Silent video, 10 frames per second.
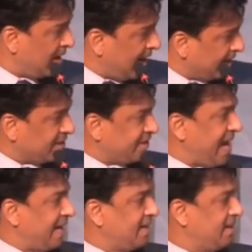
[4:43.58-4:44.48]

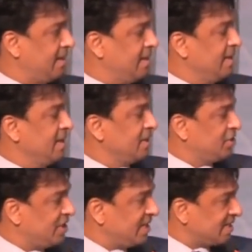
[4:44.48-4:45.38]
undertake
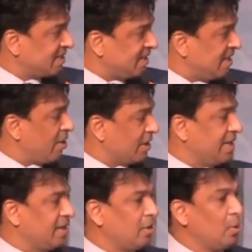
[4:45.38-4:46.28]
GST
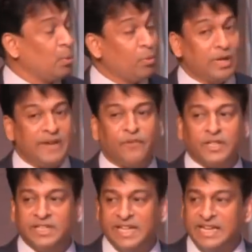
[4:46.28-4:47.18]
audit only for
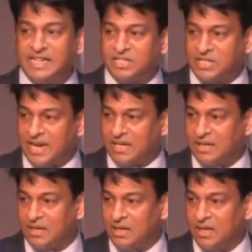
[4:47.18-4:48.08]
the Delhi state,